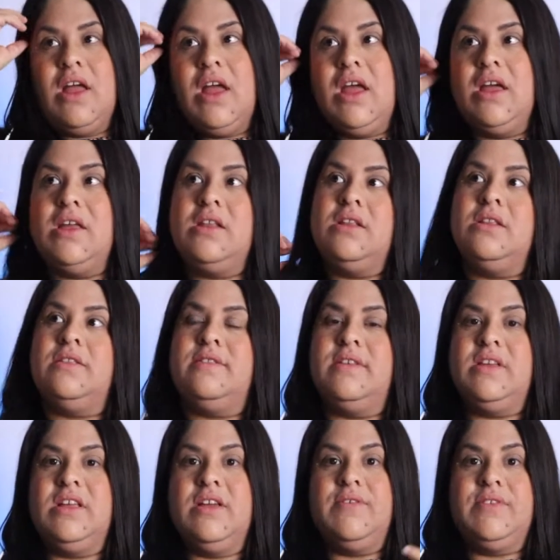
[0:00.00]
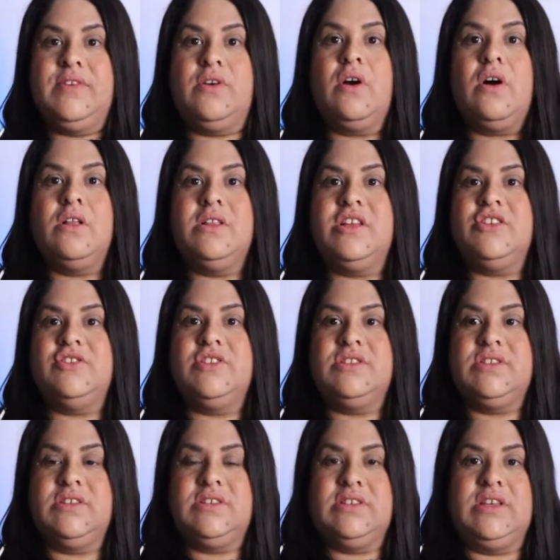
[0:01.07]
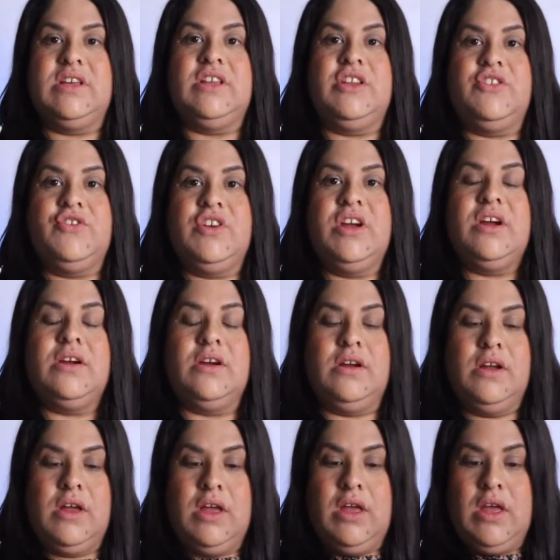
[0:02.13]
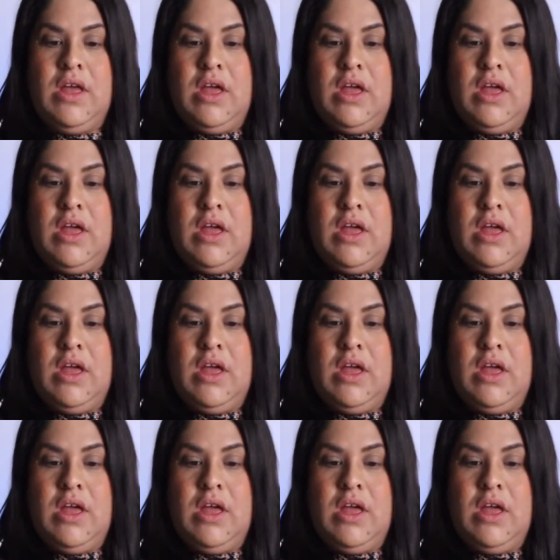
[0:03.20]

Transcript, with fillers: didn't give us a calling just to sit in a chair.